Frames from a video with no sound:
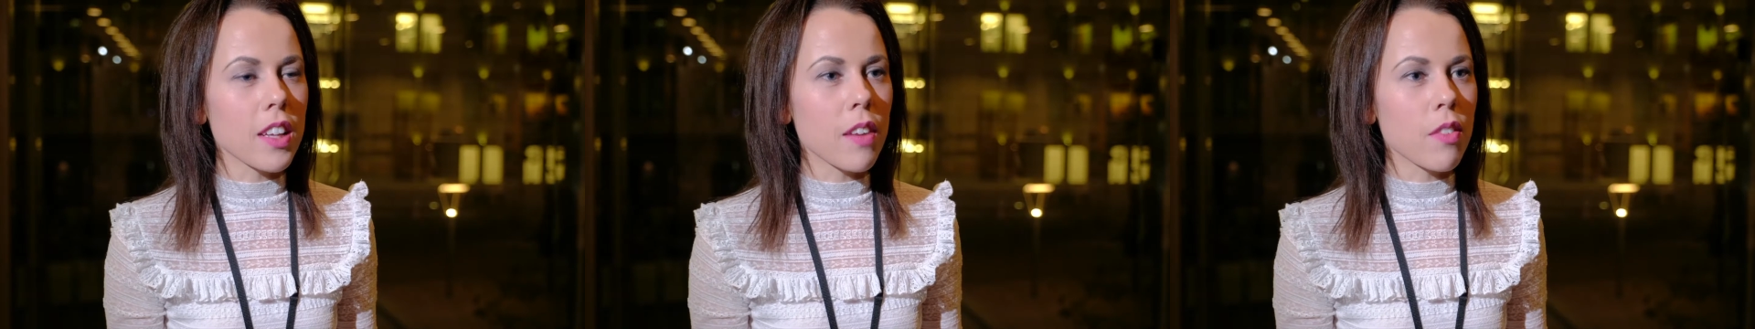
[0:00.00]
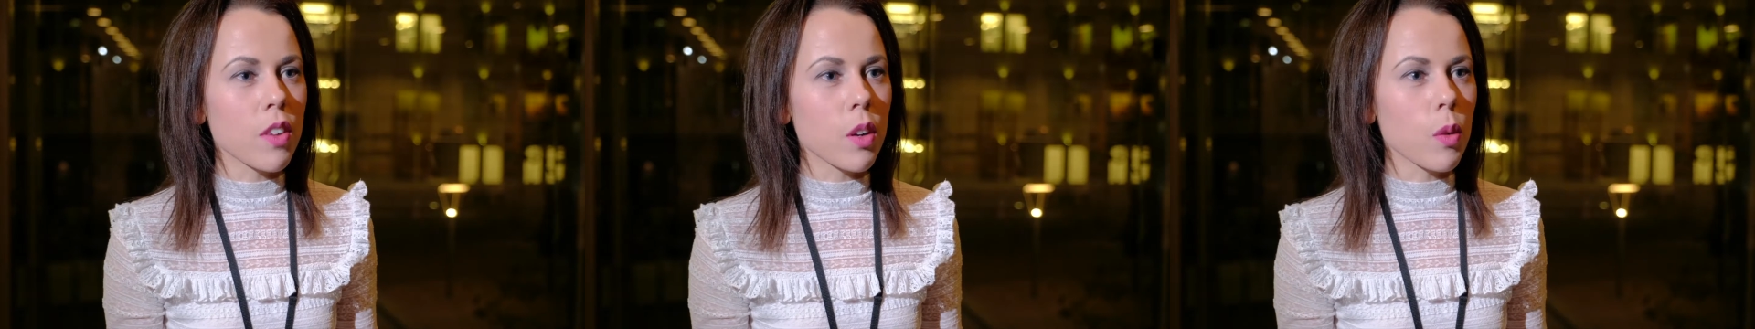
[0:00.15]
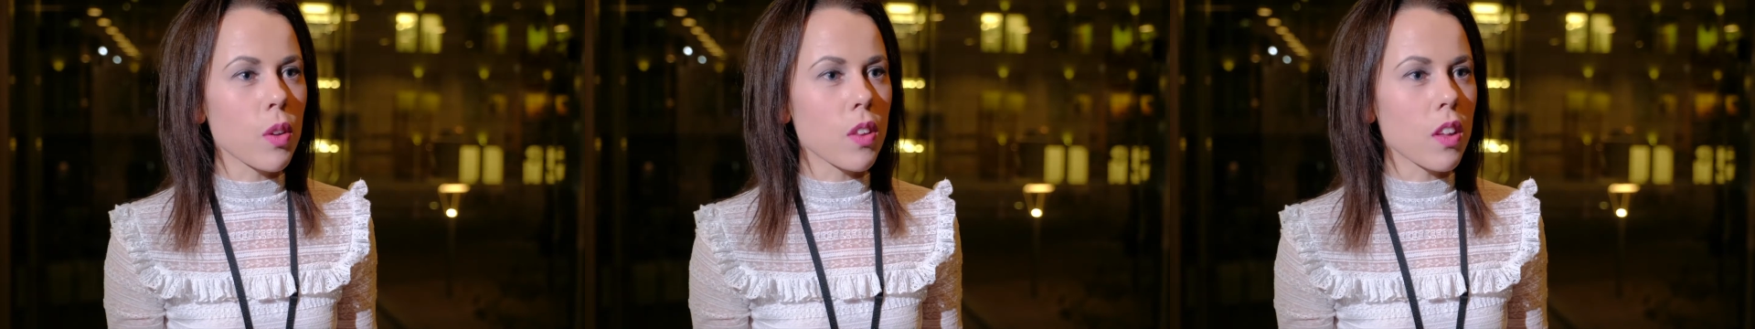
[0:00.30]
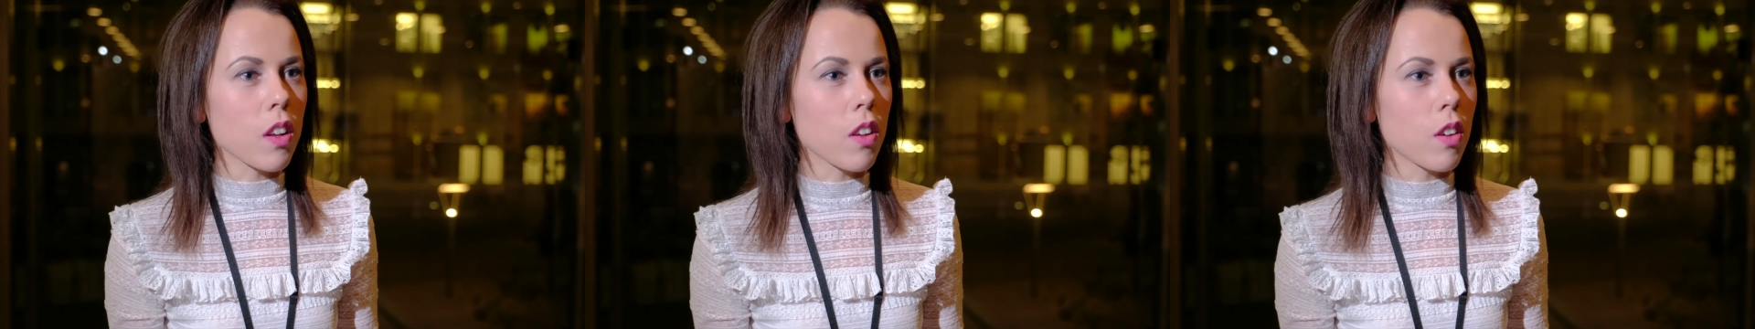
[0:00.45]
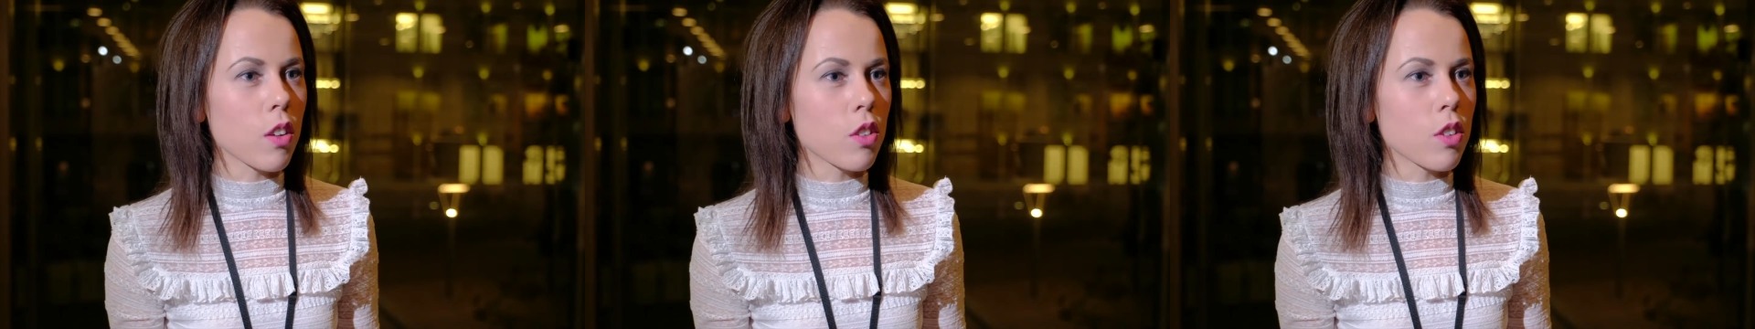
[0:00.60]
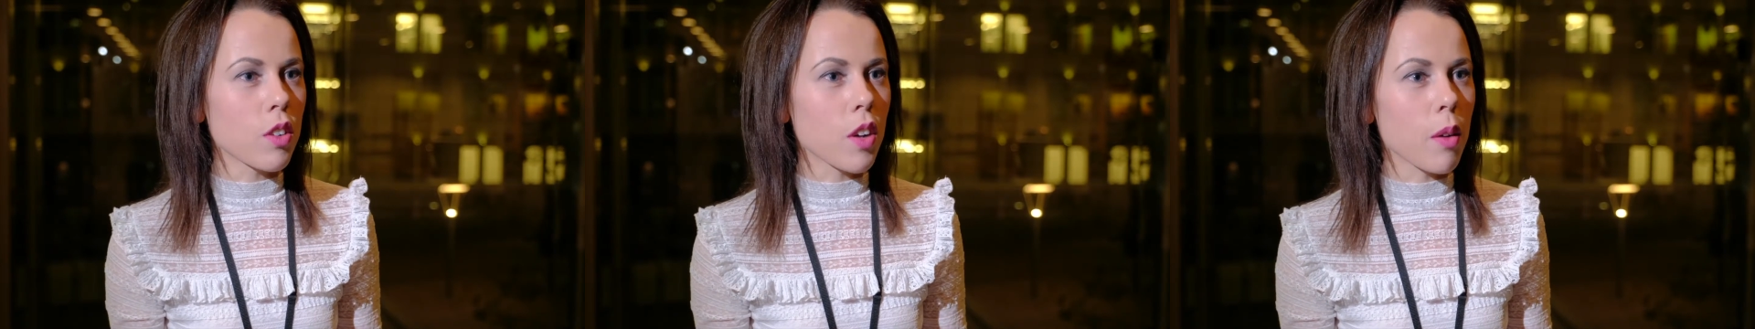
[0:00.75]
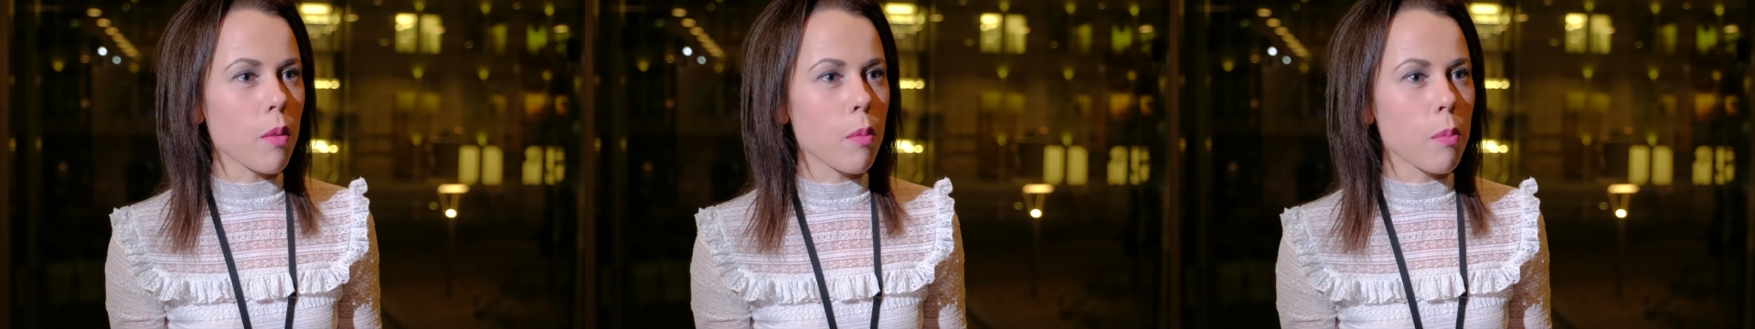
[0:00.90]
living with a
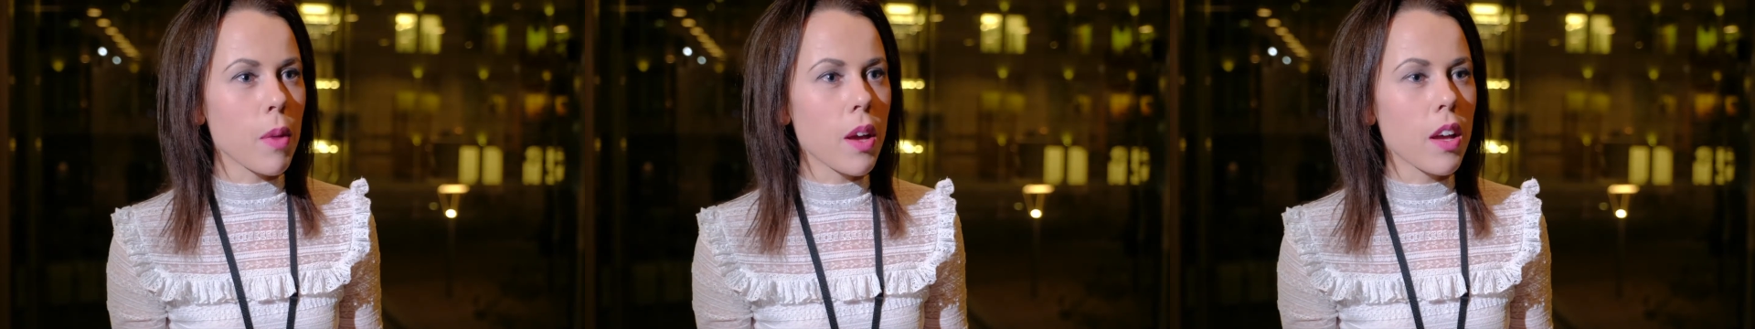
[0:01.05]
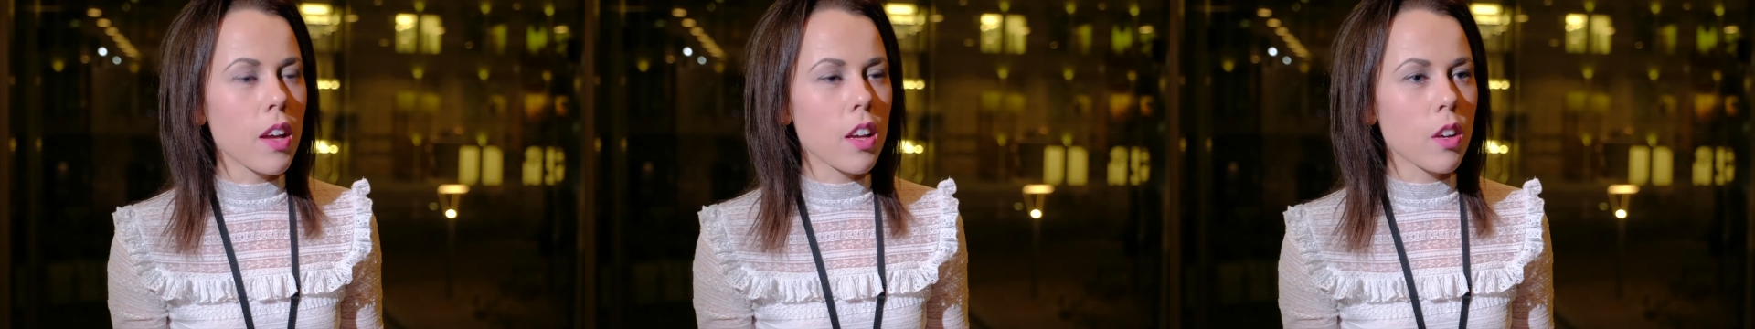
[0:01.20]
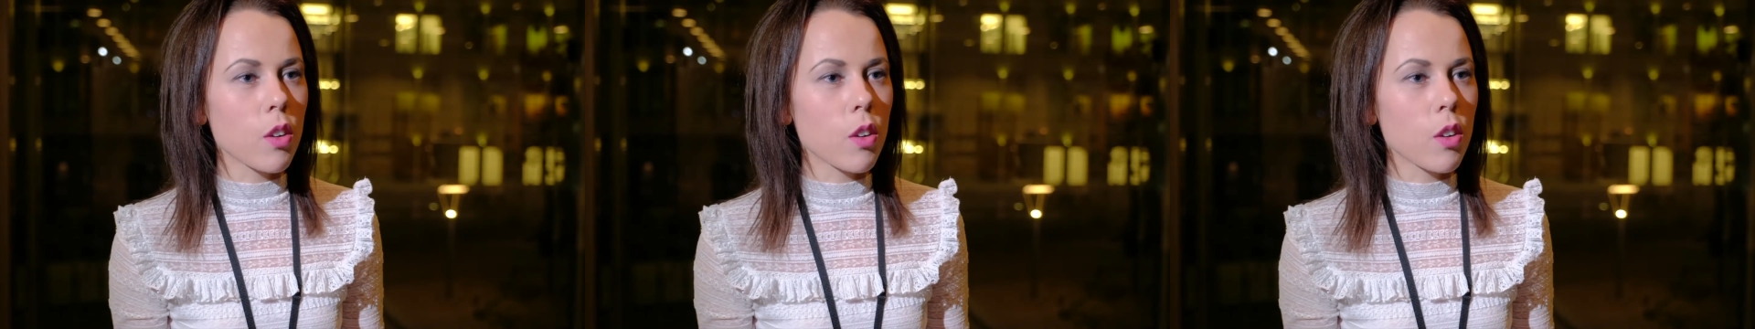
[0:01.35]
long-term